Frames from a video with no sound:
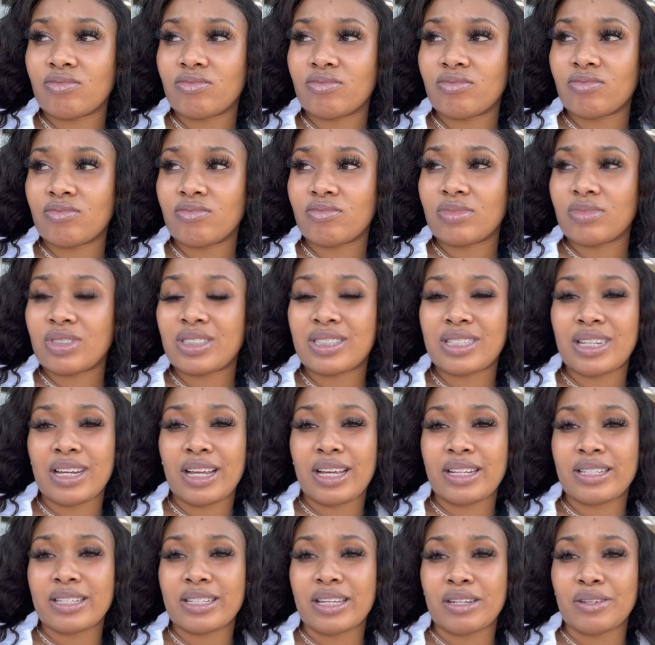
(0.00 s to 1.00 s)
It's late
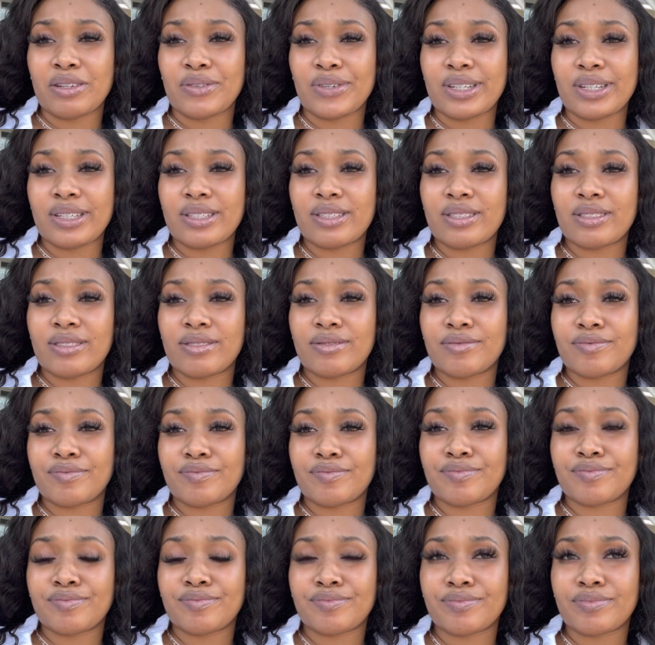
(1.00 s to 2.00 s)
anyways,
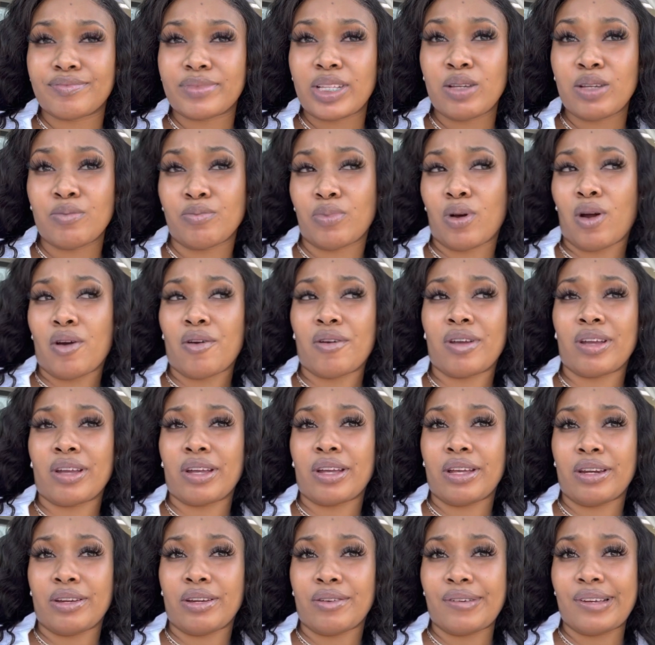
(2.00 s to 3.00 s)
and boring
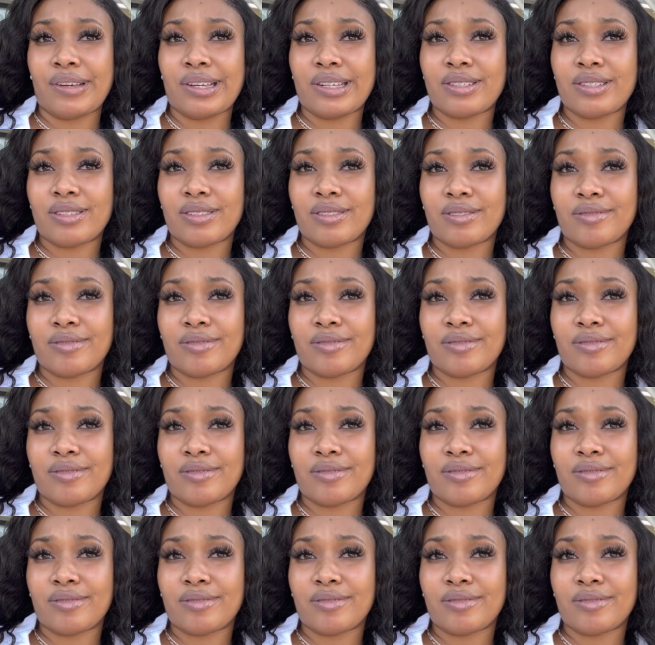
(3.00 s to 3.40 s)
anyways.